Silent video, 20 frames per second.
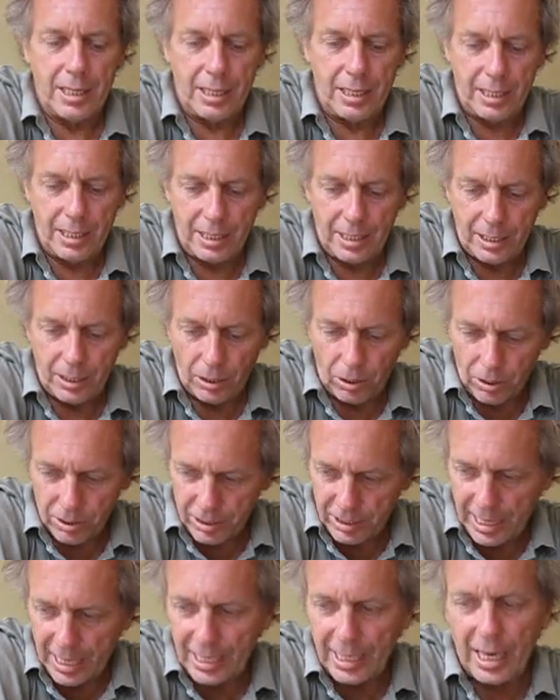
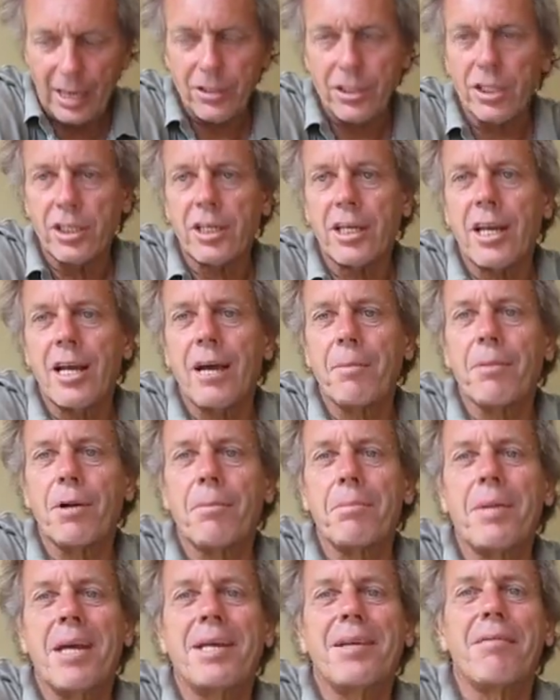and take out your
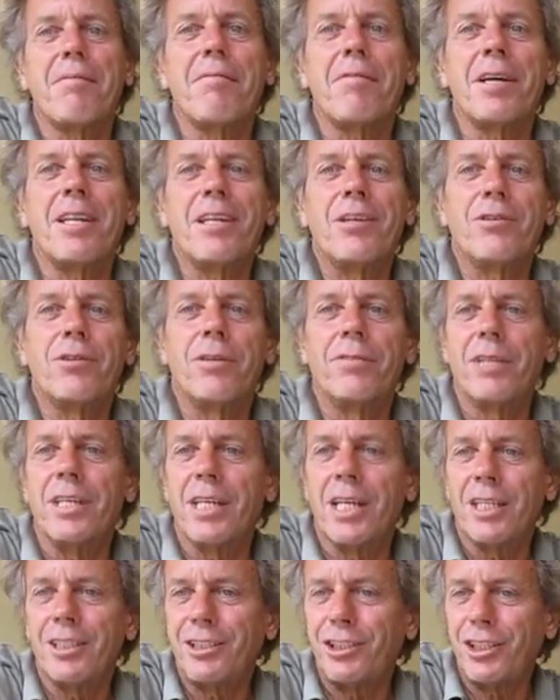camera, make a video of
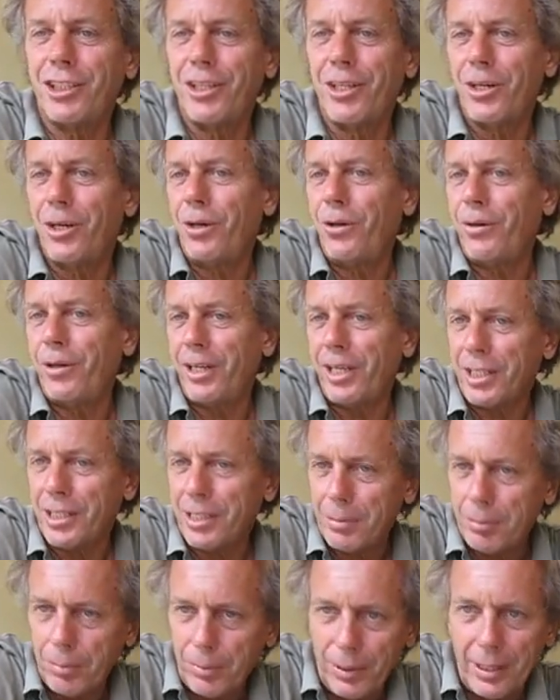the NGO and
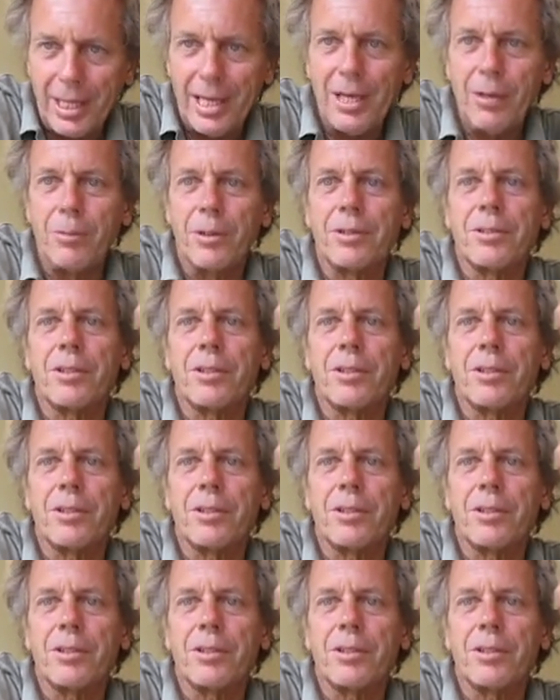explain what